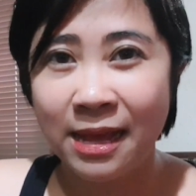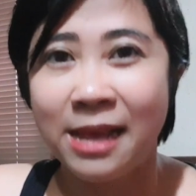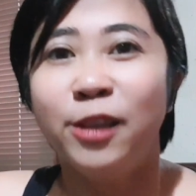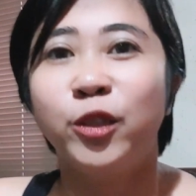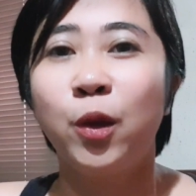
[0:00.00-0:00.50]

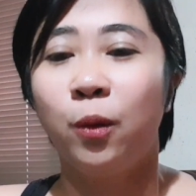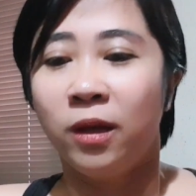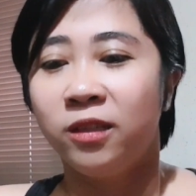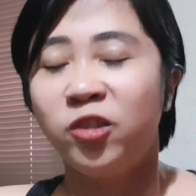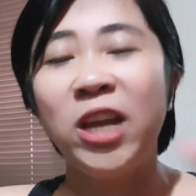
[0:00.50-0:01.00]
So
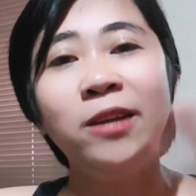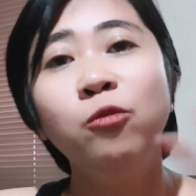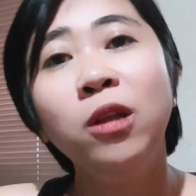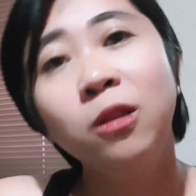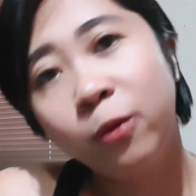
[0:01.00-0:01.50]

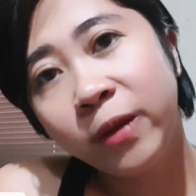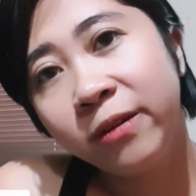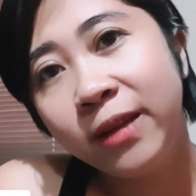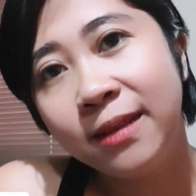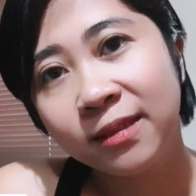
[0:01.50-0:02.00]
general
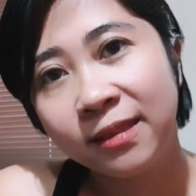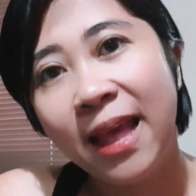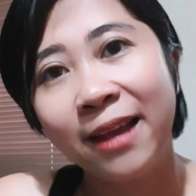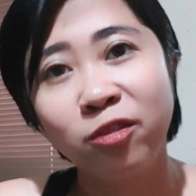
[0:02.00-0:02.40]
query in Slack,